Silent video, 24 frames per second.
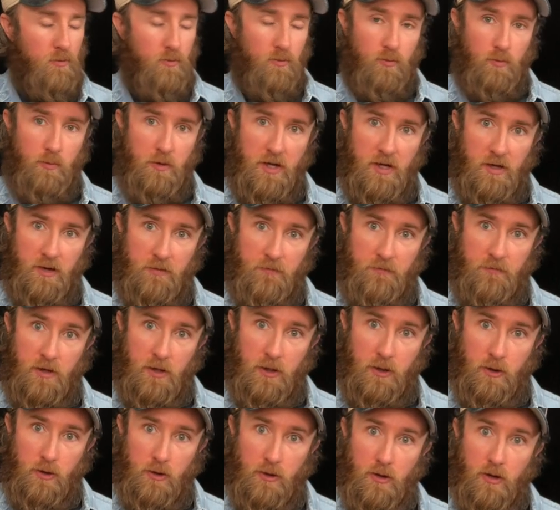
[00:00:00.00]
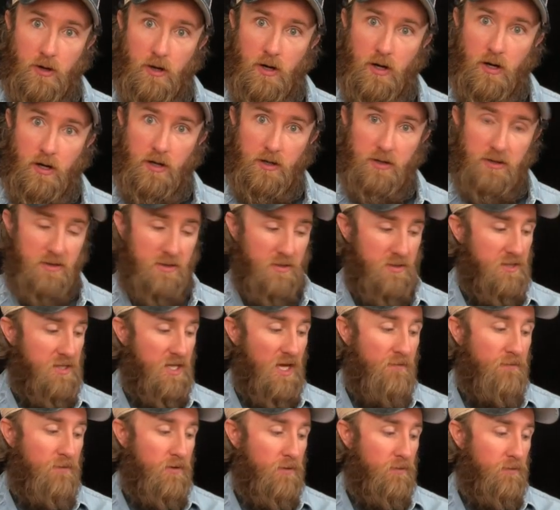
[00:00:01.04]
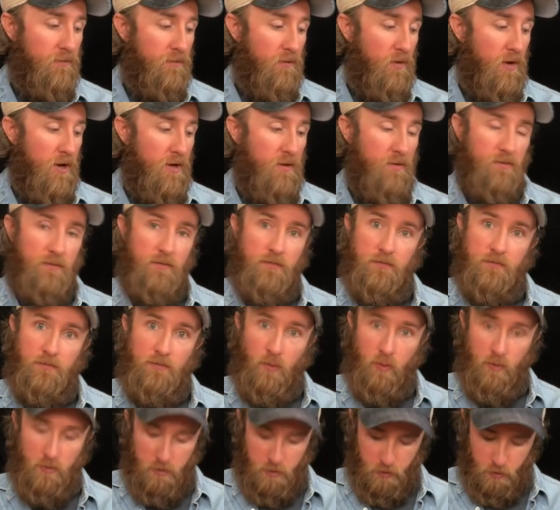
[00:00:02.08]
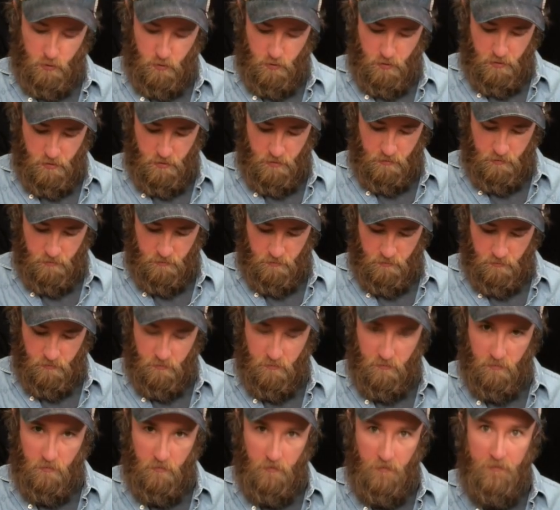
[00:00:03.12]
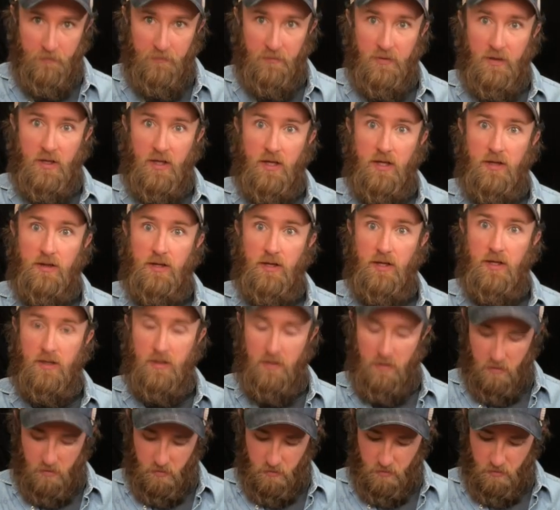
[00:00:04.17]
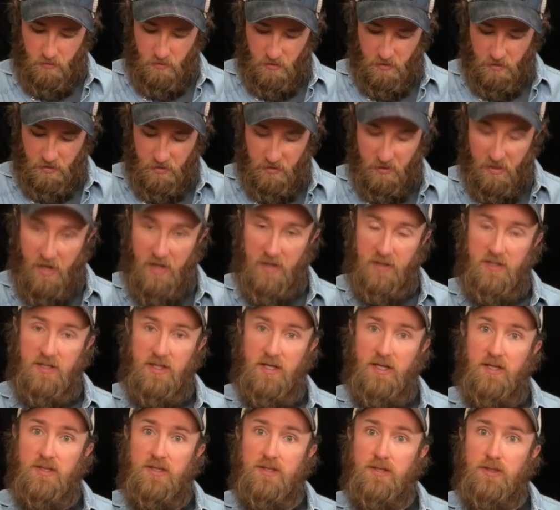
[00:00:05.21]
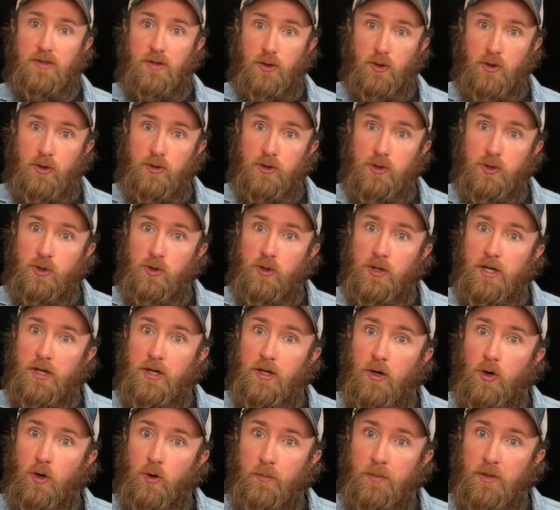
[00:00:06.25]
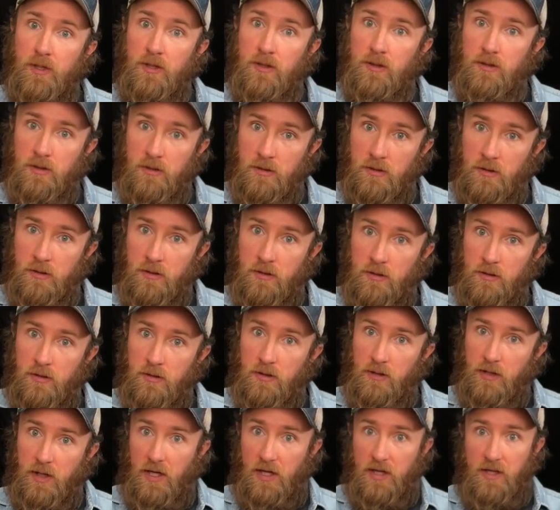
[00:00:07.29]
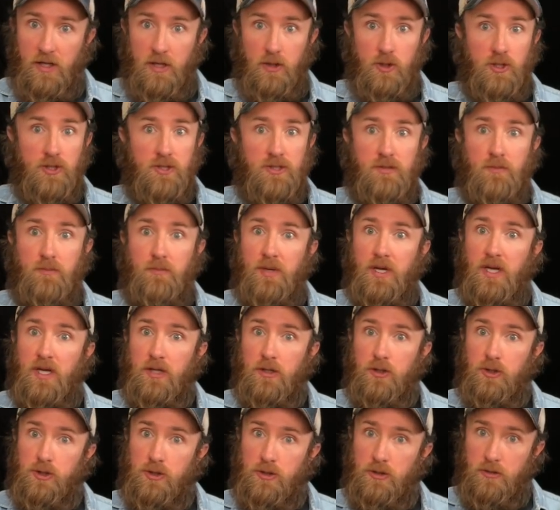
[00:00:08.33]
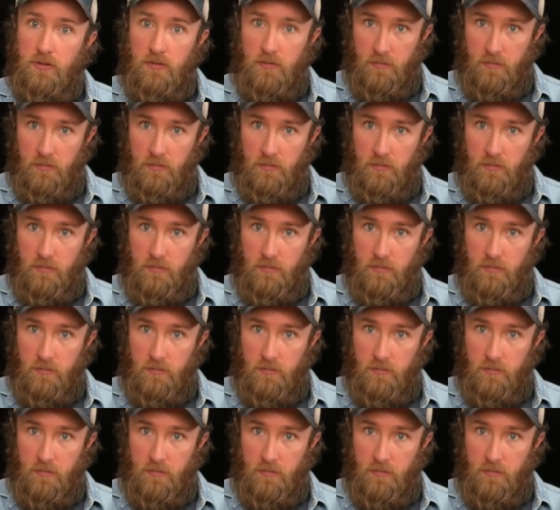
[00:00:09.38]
ring finger on 7th fret, 4th string, and then index hits 3rd string open, and then just a pinch.